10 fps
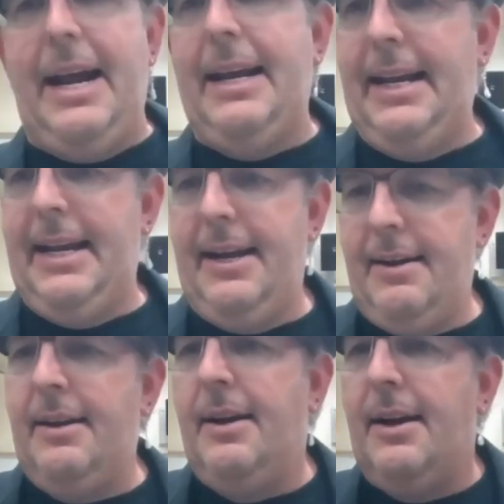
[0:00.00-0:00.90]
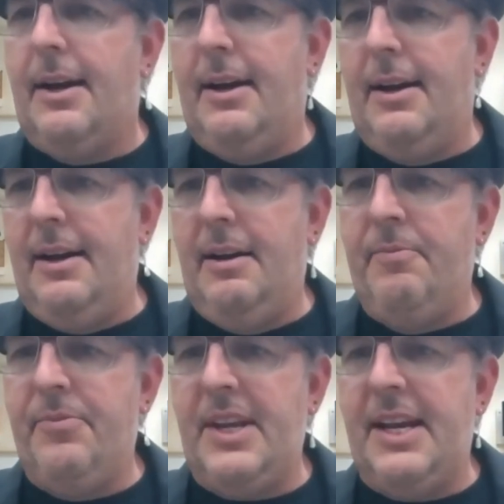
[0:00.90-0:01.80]
idea
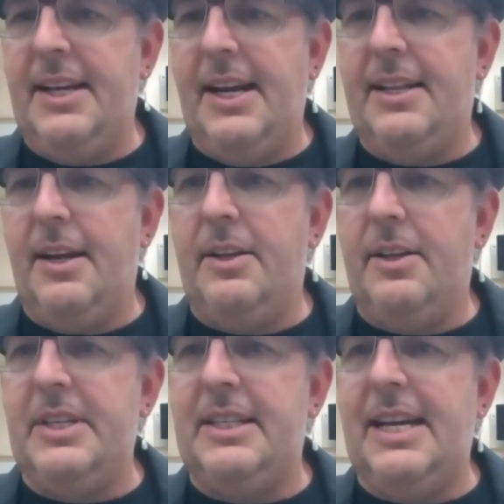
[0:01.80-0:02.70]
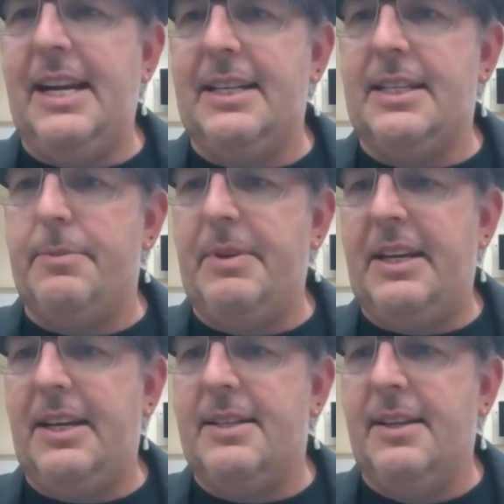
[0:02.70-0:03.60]
um, and, and and the reason that is is
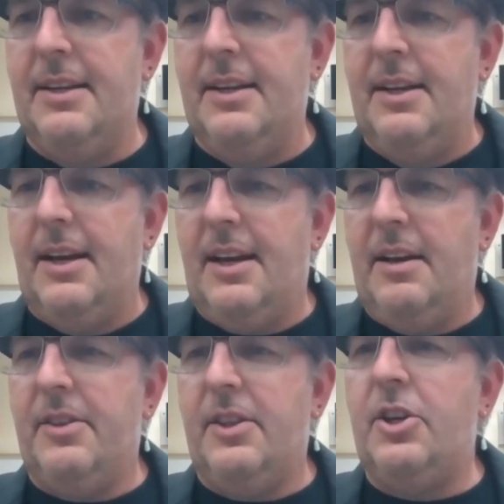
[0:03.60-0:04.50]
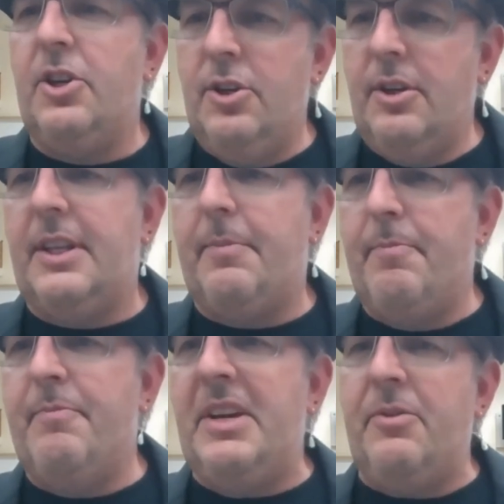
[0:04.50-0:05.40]
because uh, the, the
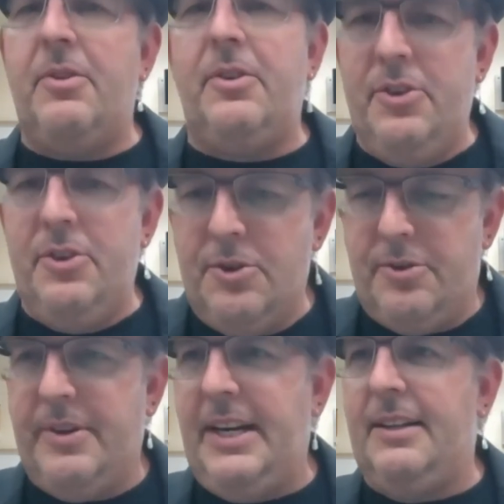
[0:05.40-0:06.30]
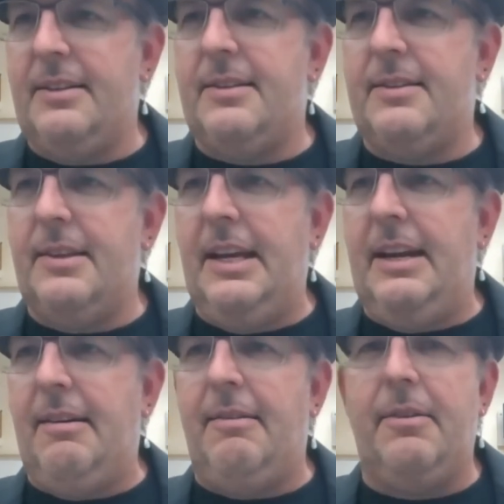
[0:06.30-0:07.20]
mineral nutrients, you
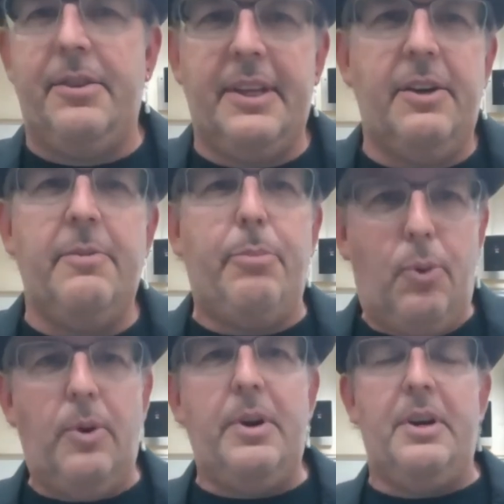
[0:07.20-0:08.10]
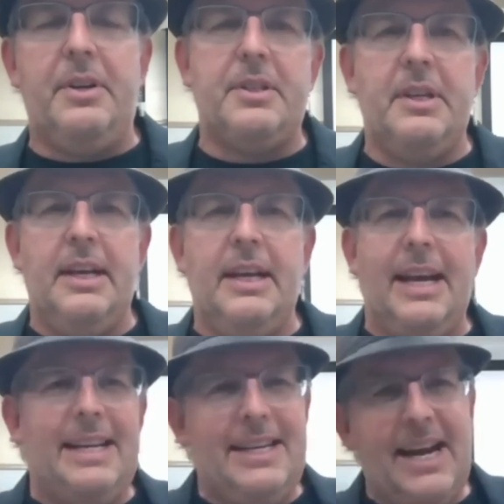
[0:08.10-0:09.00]
know, they're important.
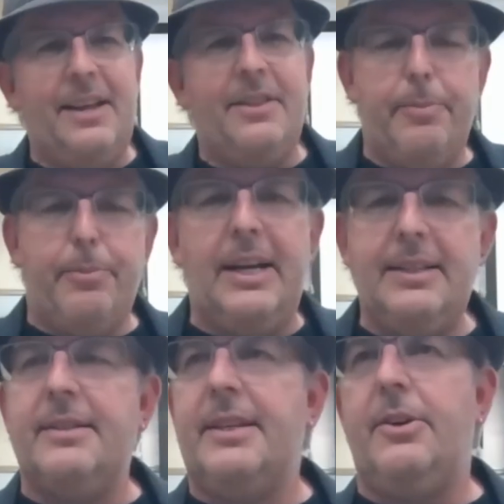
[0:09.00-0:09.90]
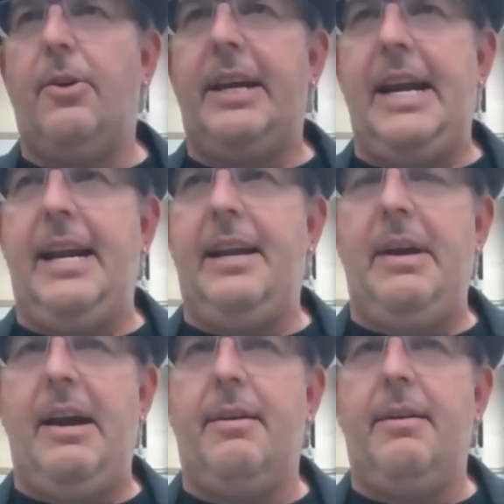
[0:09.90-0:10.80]
And yeah, they're present in organic
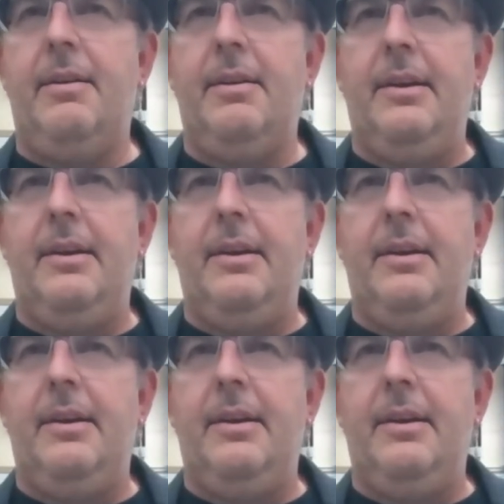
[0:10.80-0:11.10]
matter,